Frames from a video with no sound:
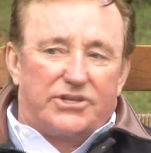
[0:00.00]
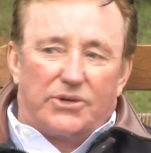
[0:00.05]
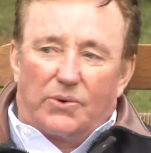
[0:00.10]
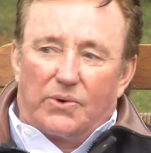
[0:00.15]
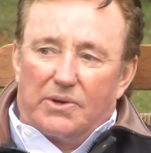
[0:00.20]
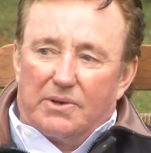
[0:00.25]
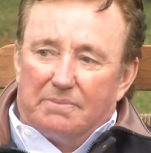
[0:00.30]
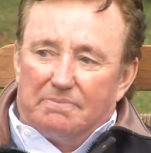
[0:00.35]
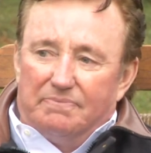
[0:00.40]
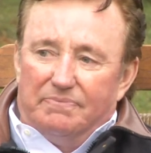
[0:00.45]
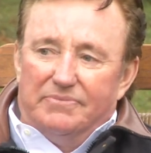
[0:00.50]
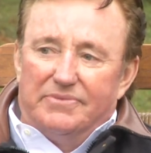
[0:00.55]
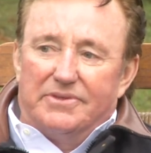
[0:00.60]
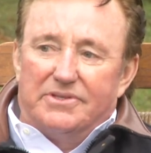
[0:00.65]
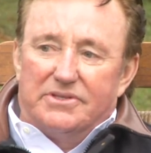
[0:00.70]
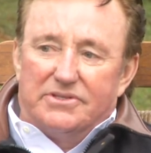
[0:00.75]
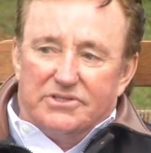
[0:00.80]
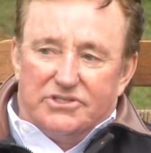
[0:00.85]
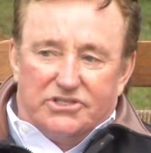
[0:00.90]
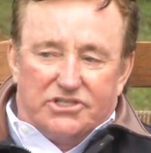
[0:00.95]
sort of
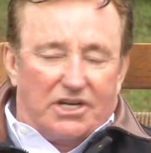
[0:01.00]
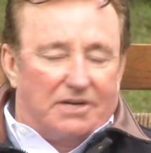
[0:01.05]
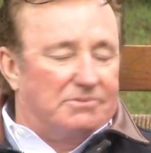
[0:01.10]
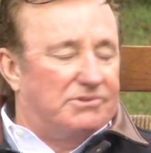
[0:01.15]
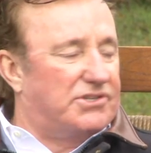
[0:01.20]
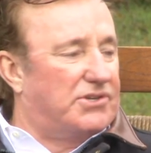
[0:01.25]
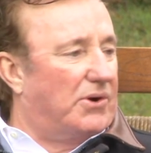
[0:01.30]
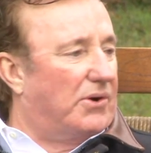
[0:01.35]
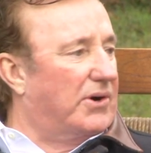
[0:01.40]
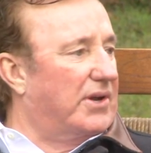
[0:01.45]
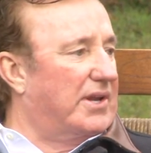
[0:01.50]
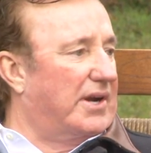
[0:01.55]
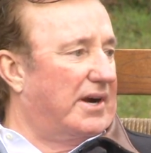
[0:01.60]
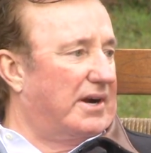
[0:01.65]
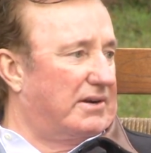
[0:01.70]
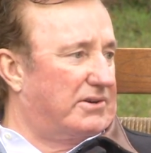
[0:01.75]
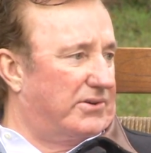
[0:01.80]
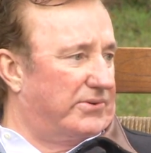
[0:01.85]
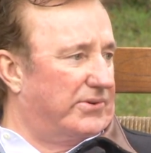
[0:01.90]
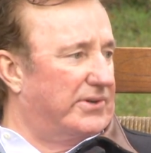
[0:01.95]
jump-started
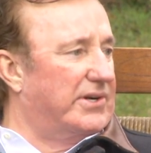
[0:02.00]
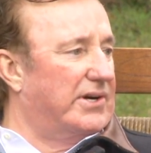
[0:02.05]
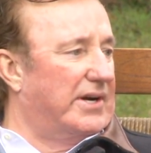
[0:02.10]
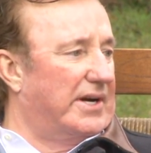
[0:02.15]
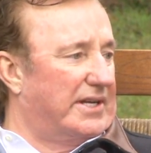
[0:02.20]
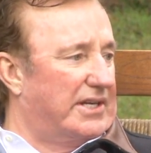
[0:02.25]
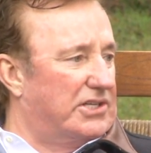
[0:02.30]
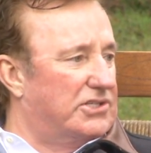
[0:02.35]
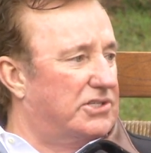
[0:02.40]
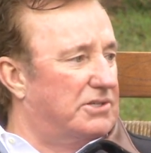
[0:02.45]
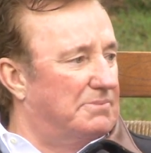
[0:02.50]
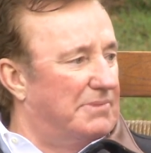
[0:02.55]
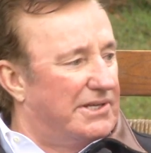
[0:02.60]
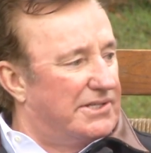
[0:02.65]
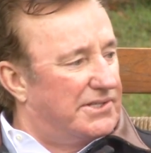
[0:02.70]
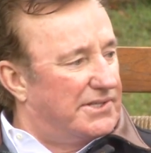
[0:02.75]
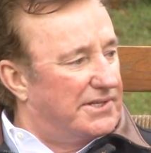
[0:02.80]
our career, I guess you may